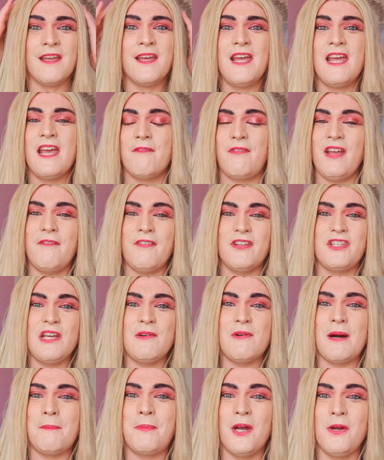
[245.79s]
If I ever
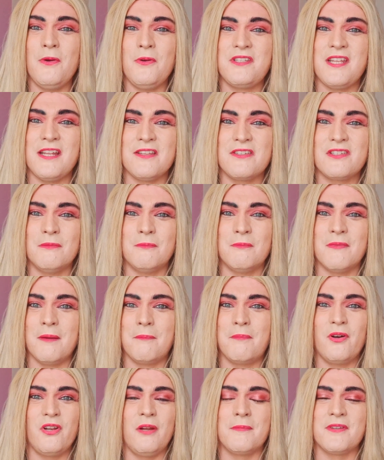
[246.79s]
do, I'll post it somewhere,
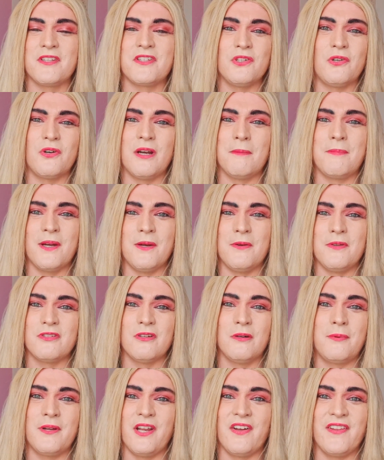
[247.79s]
put it on a story post
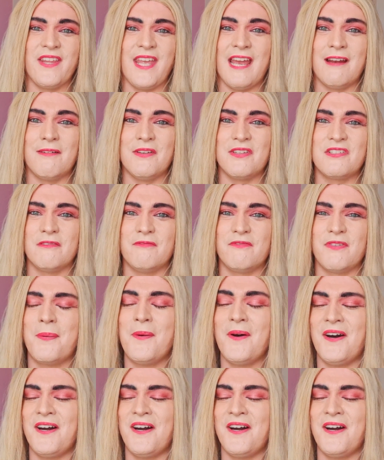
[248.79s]
or put it on the air or something.